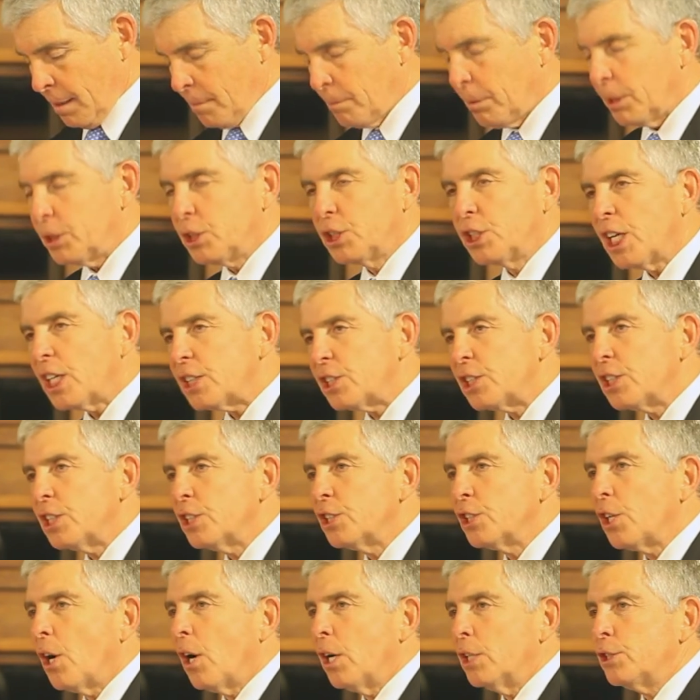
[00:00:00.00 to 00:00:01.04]
But just
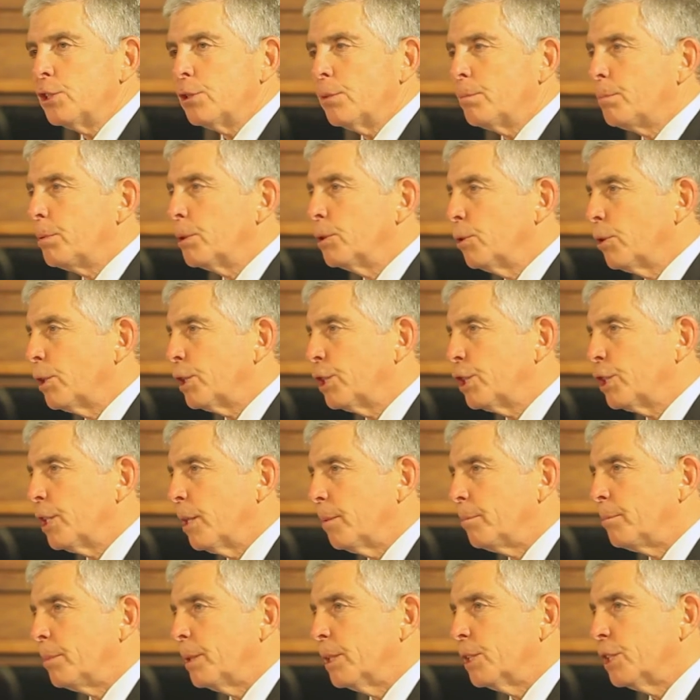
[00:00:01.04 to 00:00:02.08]
as
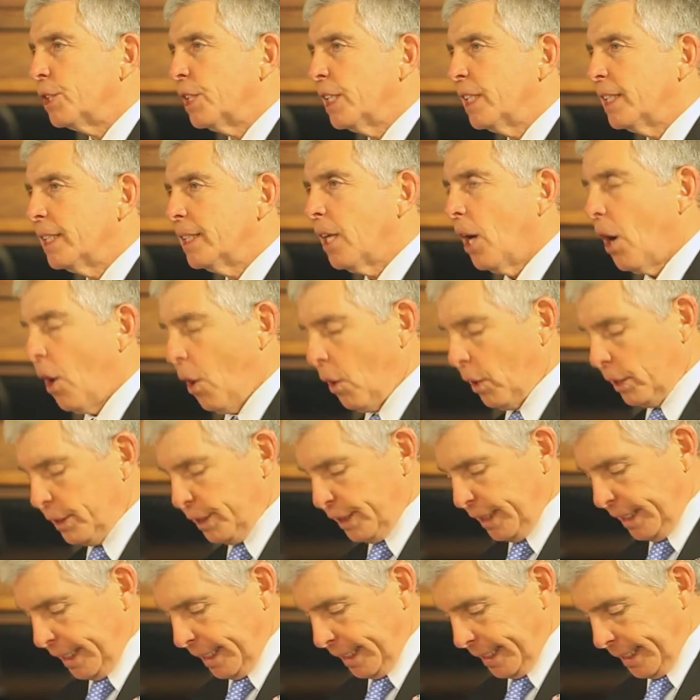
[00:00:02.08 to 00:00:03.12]
entrepreneurship is in
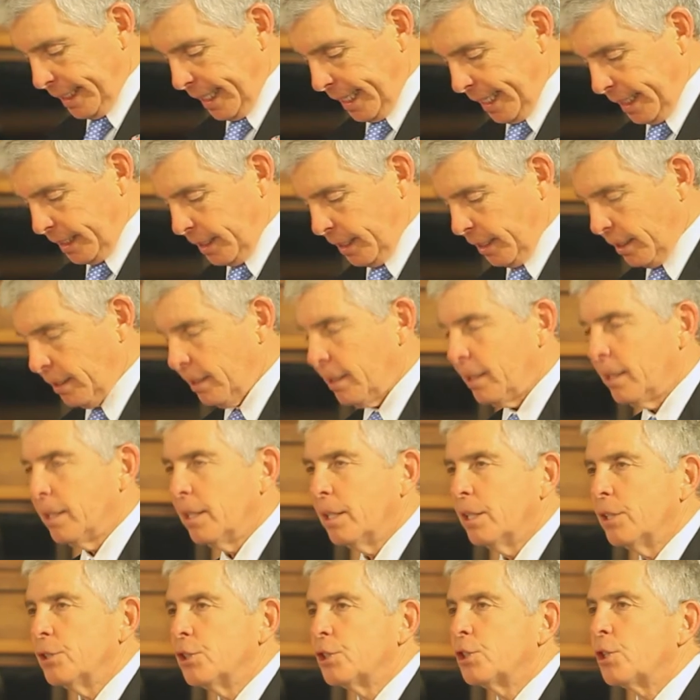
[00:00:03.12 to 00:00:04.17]
our DNA,
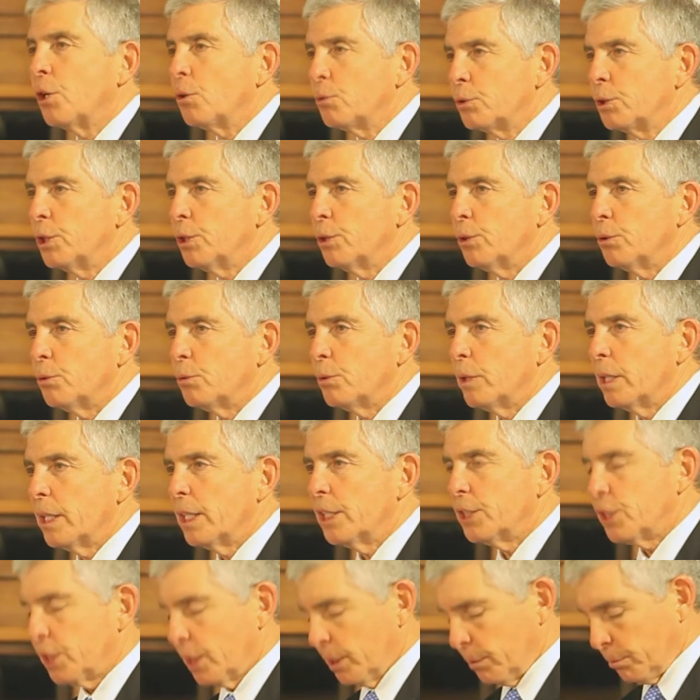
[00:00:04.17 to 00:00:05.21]
so too
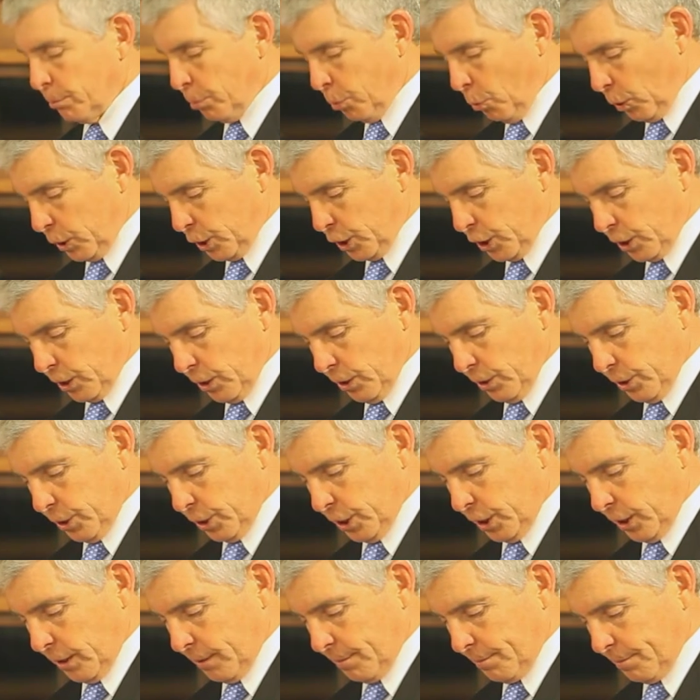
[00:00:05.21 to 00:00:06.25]
it's in
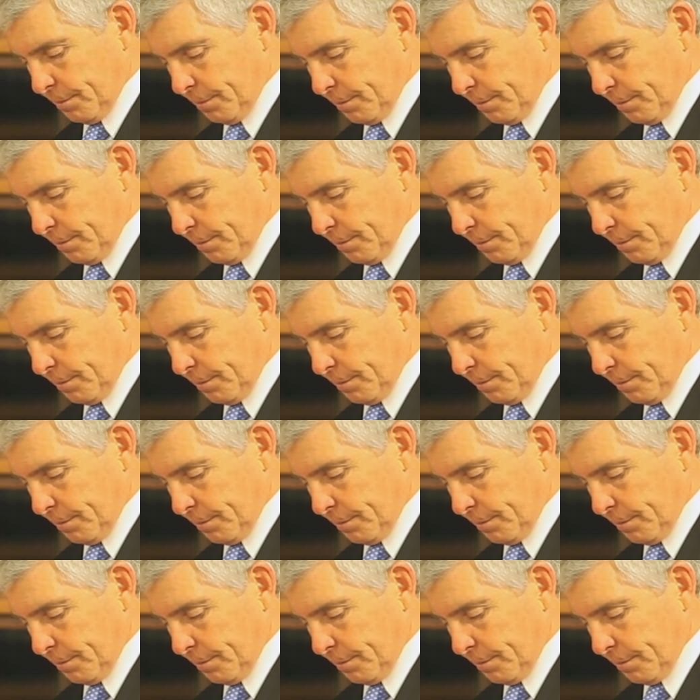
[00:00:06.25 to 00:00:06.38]
Portugal's.